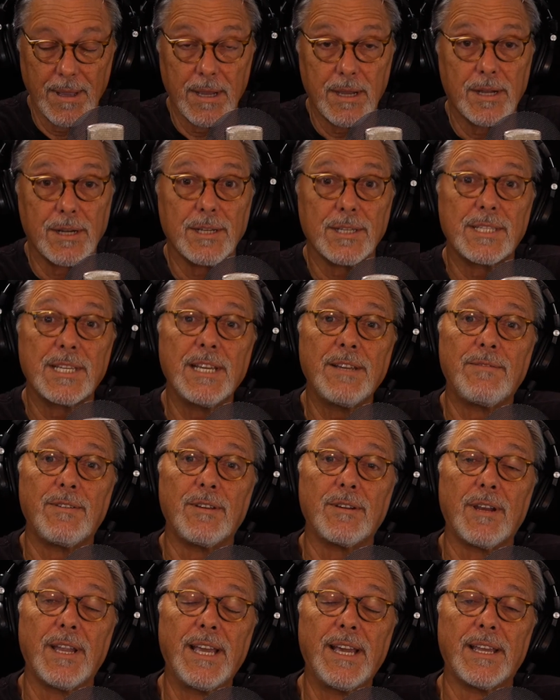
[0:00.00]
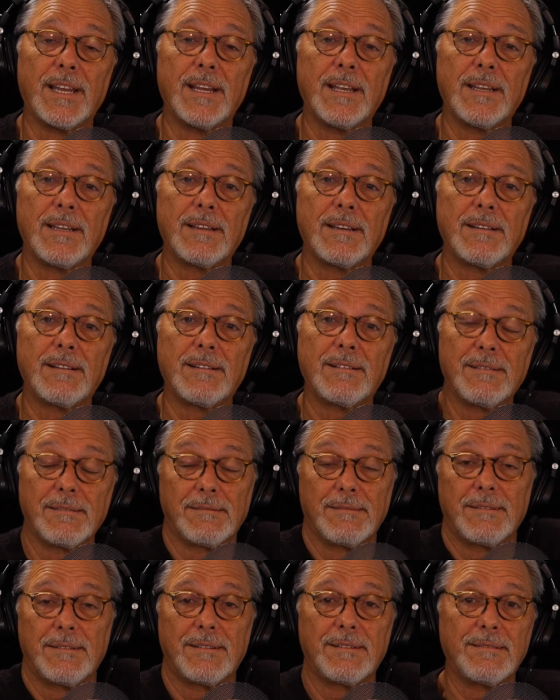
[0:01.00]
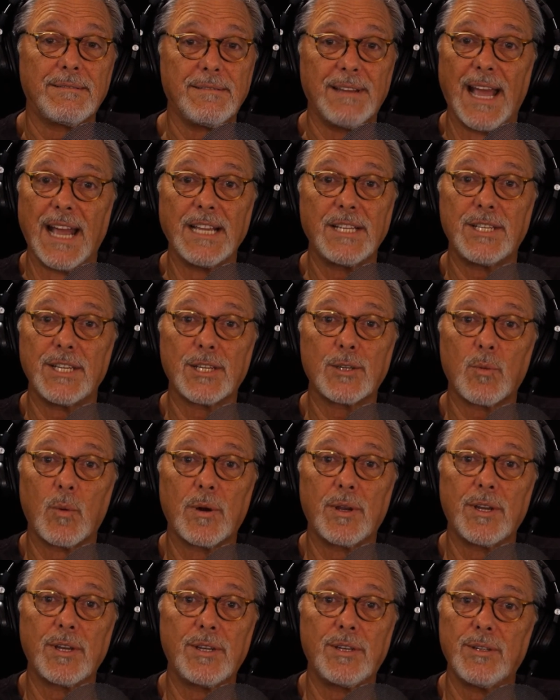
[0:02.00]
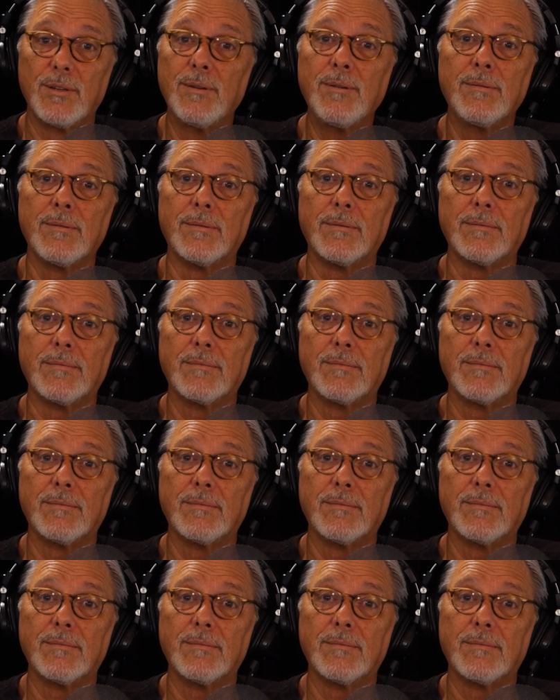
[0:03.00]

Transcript: Cause if you let it, that's just what it do.